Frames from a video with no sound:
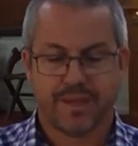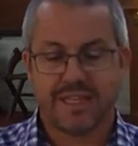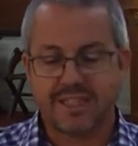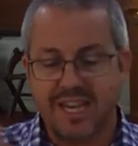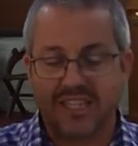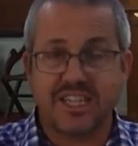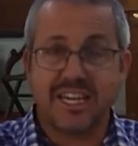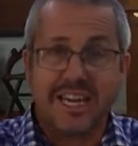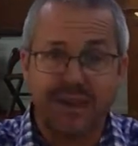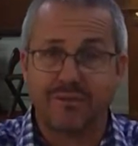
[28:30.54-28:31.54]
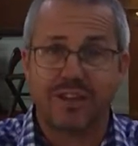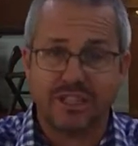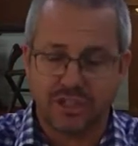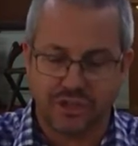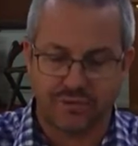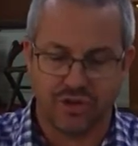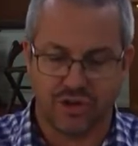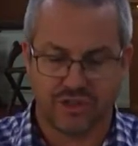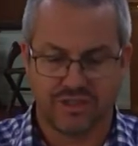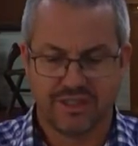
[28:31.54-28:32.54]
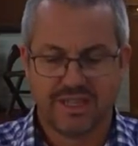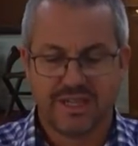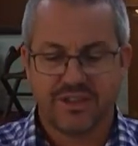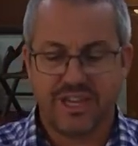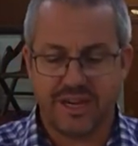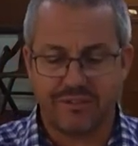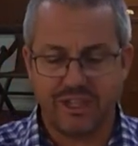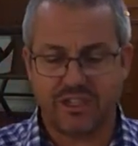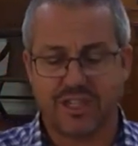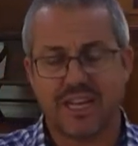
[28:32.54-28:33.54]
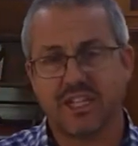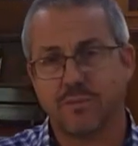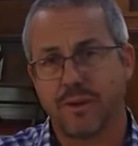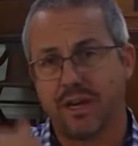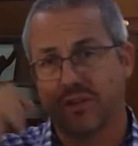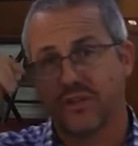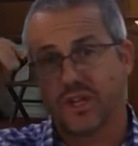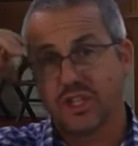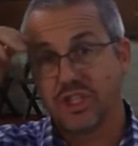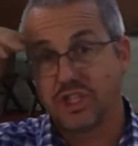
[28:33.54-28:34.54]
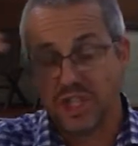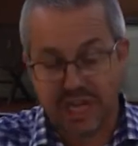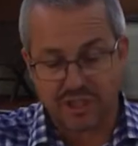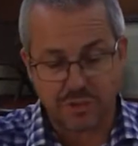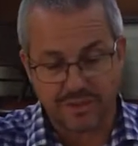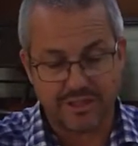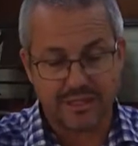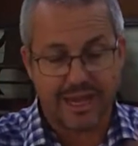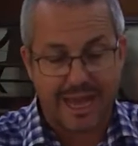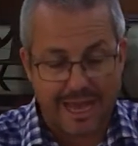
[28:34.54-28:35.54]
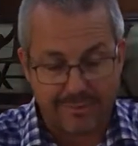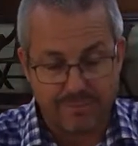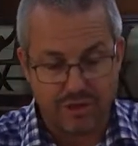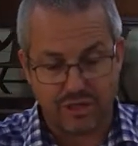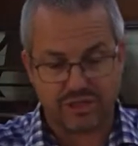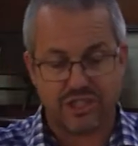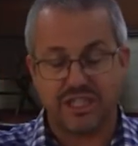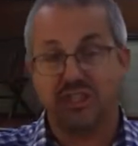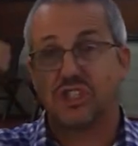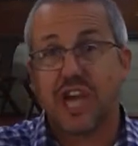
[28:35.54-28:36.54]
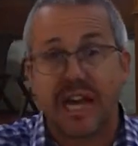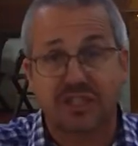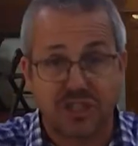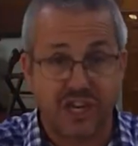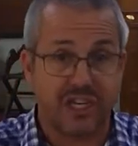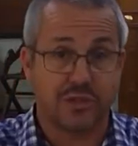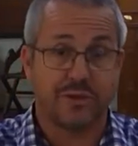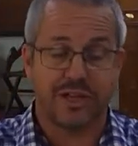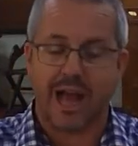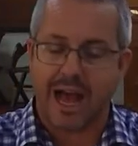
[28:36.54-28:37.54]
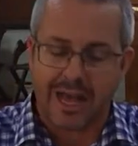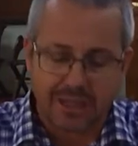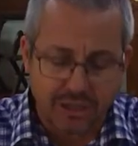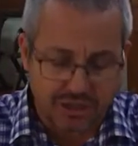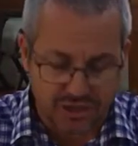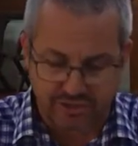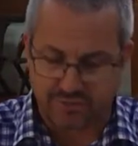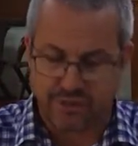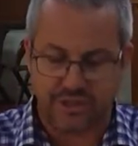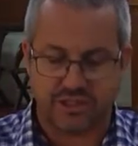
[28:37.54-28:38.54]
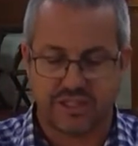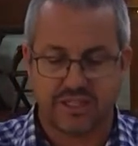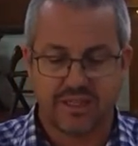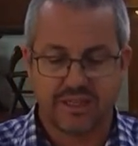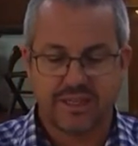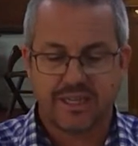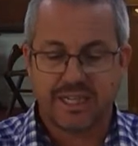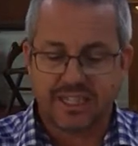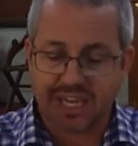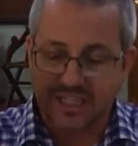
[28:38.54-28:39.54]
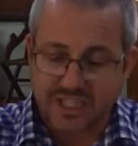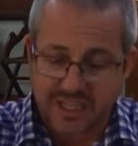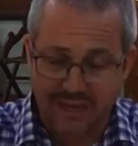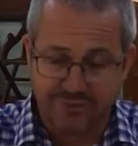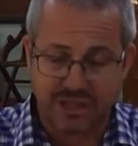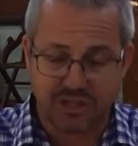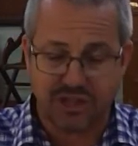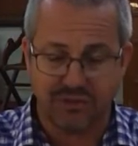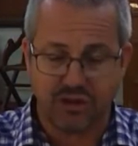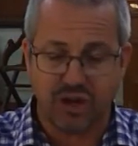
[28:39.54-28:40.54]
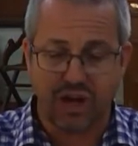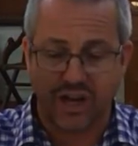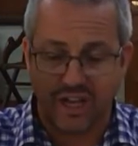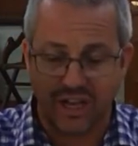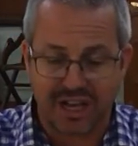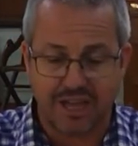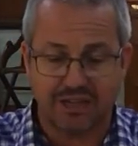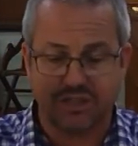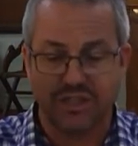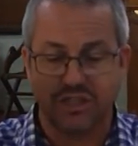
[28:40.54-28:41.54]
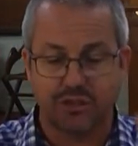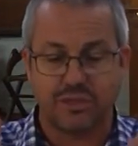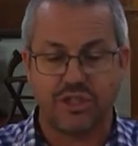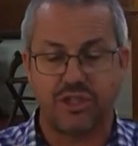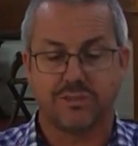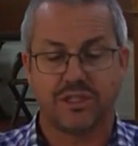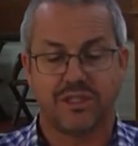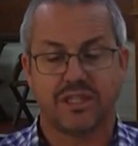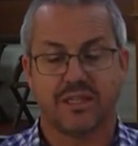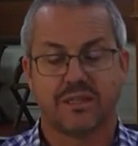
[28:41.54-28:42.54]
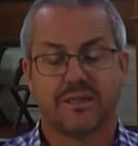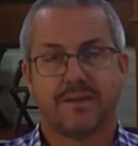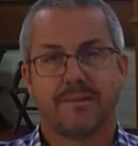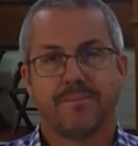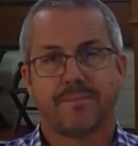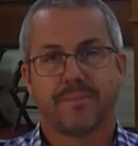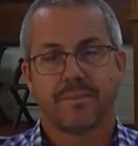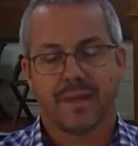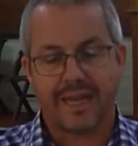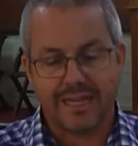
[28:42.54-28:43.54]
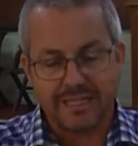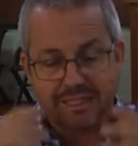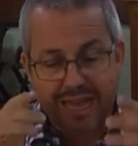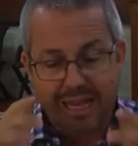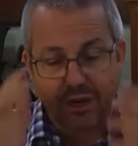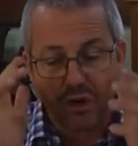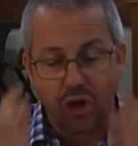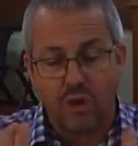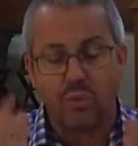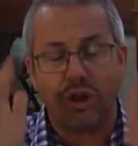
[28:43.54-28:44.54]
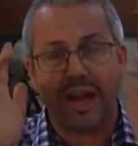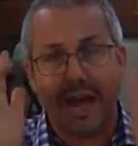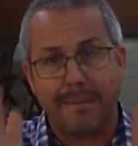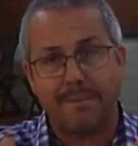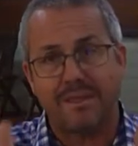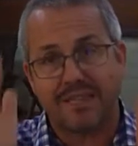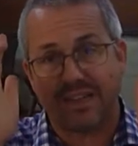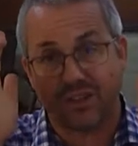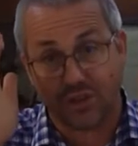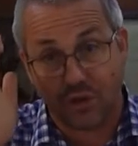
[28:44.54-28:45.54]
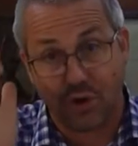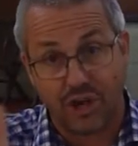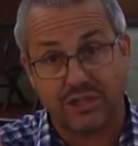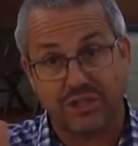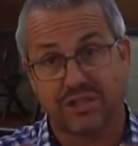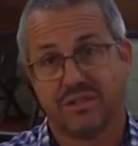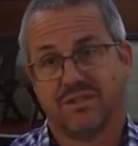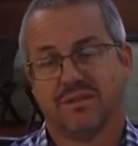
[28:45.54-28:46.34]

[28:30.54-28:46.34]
It takes the intervention of God, the intervention that is both judgment and mercy, just judgment, undeserved mercy. It takes the intervention of God alone to deal with human sin. And is that not what happens at the cross?